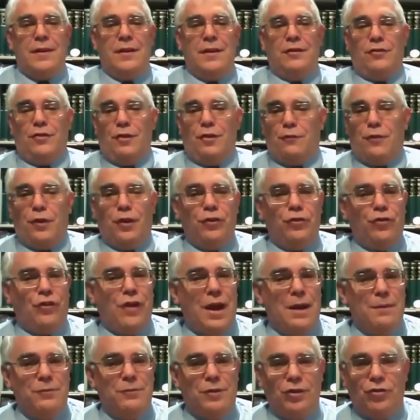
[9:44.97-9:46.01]
It's the first
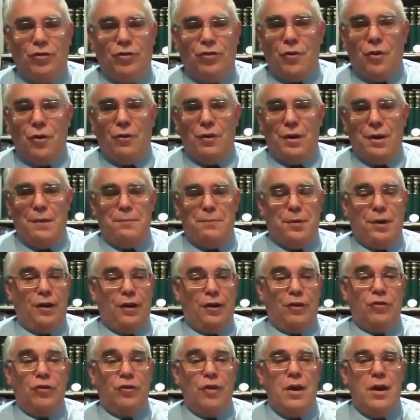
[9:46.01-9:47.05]
time this story
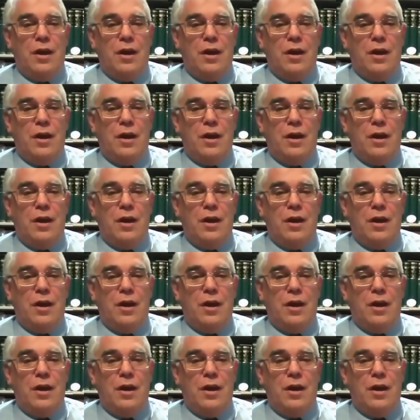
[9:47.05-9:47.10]
appears.